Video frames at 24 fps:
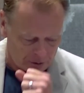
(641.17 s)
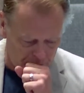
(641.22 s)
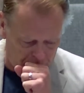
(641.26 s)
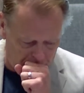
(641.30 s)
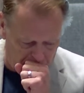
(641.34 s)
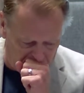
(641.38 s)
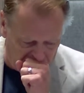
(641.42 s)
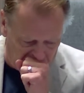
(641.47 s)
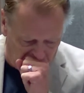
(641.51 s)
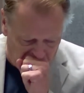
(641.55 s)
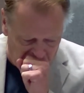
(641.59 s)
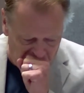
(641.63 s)

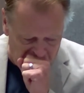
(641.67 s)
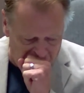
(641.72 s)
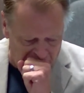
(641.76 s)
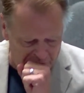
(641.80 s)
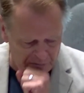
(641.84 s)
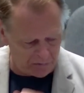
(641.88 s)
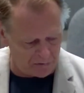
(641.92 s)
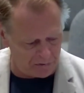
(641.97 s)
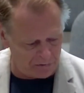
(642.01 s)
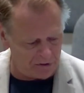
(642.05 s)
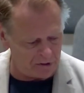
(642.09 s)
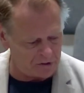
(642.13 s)

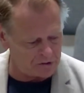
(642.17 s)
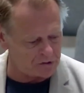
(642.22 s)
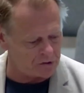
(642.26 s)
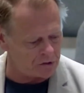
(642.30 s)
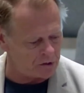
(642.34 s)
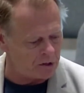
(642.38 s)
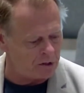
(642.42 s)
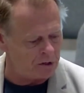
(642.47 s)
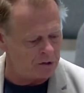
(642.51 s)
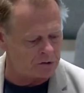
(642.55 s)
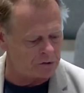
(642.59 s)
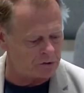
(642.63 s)
this
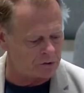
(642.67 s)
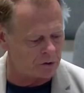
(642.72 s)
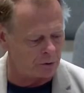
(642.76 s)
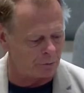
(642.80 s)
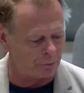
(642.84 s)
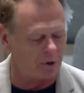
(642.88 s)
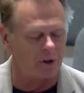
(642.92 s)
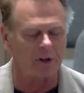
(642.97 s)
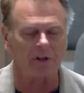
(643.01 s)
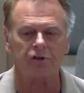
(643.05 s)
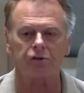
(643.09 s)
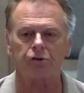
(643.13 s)
is the
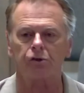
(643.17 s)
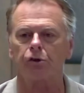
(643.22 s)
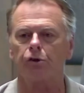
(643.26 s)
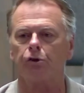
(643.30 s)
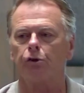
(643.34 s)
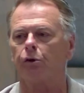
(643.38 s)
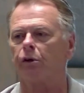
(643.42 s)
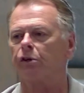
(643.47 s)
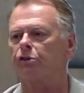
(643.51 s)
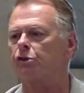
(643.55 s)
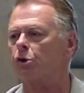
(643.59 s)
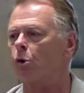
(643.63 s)
place to
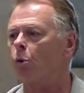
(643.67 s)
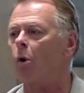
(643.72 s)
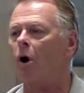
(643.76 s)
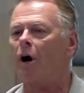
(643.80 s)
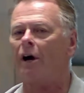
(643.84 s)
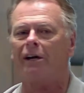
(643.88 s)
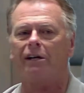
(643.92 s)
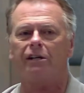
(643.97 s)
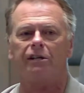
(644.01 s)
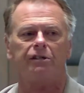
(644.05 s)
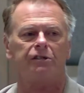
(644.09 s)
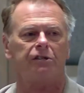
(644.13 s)
do it. So
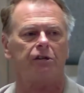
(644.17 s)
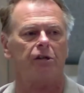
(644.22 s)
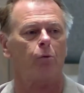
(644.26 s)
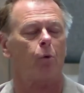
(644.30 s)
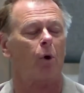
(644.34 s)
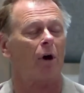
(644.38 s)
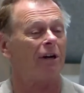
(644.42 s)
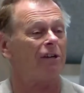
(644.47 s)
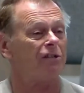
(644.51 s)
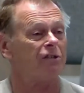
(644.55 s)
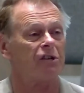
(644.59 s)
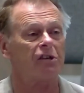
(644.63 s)
why is,
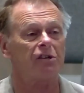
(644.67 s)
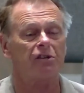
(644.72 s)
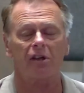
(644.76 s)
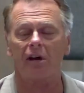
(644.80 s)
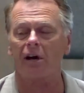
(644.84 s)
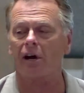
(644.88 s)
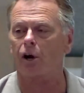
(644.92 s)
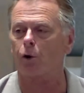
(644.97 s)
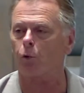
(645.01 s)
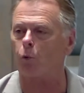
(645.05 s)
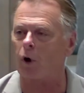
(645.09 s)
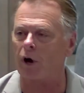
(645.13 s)
why is he
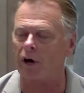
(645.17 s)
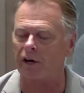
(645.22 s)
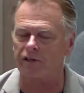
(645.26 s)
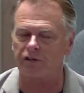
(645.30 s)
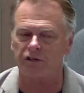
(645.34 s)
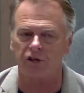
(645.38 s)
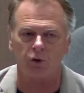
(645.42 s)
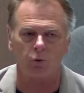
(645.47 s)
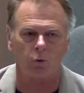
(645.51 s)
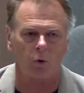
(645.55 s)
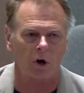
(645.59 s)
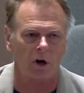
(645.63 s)
there? Why is
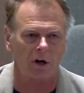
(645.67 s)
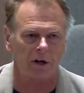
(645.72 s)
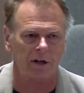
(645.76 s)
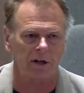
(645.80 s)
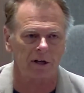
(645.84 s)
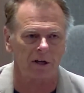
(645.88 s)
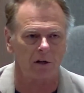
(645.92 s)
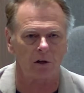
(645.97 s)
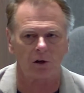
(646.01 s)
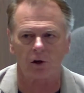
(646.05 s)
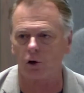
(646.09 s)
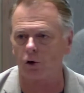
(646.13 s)
he
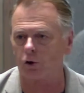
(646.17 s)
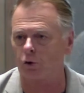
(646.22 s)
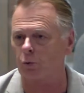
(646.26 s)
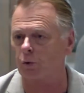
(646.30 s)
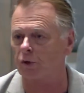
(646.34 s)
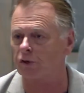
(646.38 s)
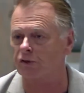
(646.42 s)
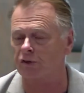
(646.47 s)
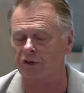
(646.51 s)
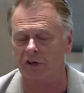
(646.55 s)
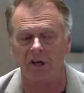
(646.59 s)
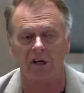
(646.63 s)
walking alone?
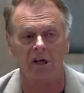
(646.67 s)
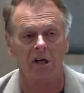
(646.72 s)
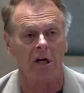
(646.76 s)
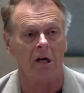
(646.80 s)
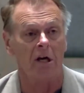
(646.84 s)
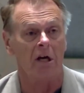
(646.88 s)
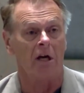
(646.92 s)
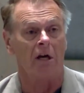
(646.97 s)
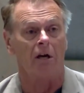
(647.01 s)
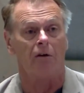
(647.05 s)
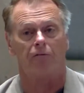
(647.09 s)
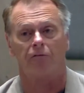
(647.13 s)
Was he
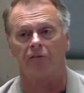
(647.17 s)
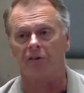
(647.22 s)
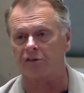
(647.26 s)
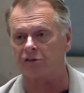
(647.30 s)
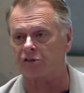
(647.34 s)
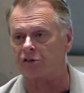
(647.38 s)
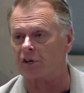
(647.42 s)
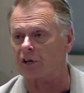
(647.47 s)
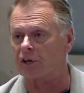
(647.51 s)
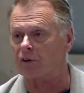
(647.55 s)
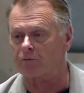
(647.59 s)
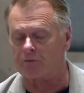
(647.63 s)

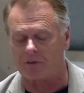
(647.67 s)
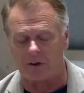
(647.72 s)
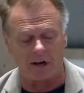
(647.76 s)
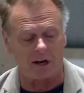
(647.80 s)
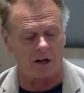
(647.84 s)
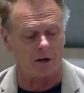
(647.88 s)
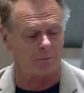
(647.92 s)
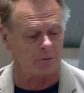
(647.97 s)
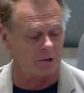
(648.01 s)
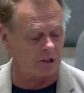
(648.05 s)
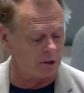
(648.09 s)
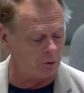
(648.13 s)
visiting
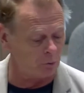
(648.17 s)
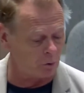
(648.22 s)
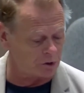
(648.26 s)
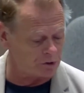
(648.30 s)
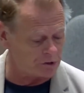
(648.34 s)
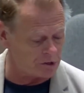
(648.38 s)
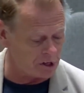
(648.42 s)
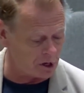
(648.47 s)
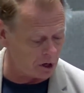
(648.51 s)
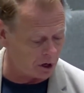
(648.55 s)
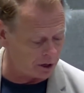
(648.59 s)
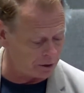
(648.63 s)
family? Was
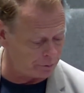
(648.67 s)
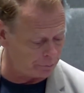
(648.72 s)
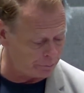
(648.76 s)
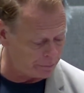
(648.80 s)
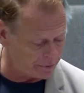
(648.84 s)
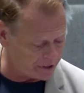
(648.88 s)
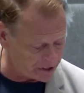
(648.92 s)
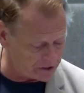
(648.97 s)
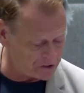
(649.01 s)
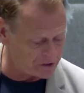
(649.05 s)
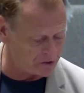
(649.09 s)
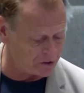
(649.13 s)
he on
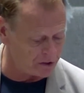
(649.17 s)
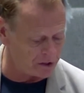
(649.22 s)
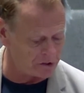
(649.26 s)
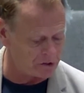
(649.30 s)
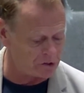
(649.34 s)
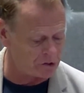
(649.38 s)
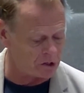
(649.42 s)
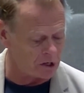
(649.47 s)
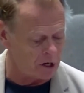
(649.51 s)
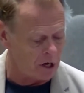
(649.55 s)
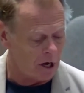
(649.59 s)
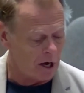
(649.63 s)

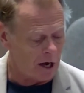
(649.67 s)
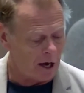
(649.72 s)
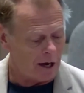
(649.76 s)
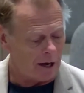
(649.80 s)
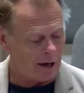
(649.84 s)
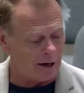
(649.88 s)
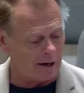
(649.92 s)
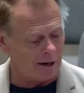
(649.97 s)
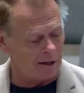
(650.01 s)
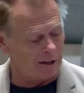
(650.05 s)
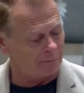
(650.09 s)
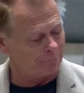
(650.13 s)
business?
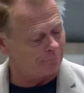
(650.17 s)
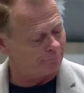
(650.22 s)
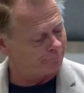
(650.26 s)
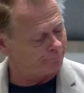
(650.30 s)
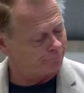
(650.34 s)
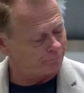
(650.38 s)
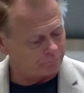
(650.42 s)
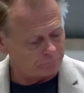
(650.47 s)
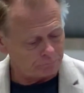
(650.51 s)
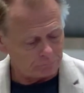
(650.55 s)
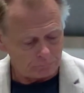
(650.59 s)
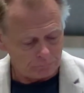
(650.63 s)

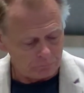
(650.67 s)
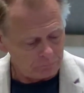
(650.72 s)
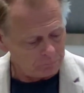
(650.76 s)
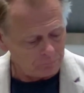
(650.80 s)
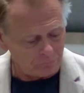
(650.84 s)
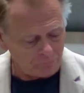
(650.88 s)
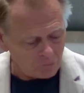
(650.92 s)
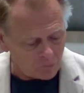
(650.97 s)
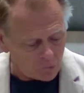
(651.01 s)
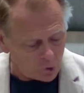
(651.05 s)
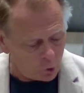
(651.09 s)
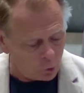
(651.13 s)
Um,
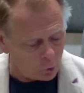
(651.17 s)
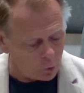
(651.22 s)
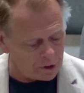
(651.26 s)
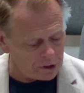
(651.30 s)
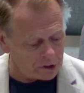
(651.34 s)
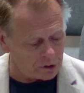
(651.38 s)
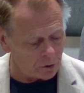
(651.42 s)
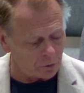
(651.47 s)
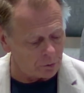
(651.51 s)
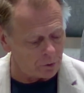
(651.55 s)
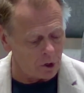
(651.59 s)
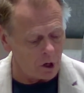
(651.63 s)
we
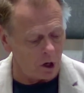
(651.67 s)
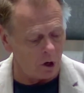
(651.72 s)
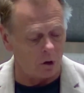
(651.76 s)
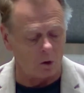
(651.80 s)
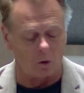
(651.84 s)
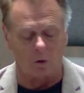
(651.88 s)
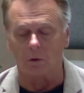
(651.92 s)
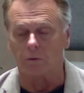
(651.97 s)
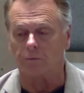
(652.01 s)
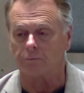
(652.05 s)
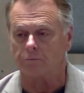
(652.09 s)
don't know.